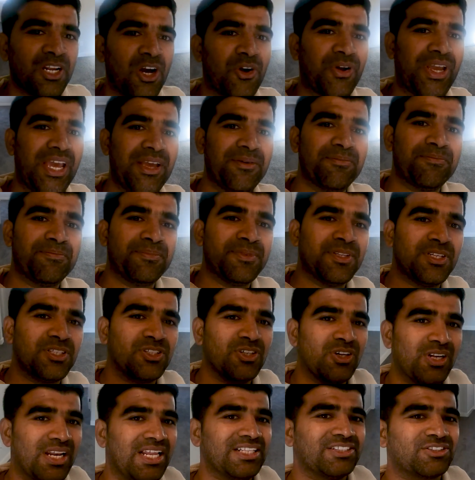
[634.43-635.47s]
okay
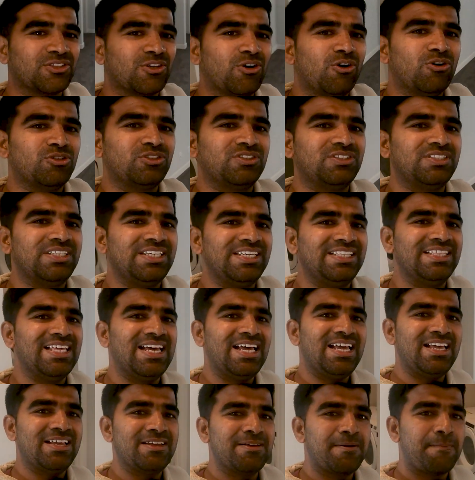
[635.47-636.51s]
so let's go see the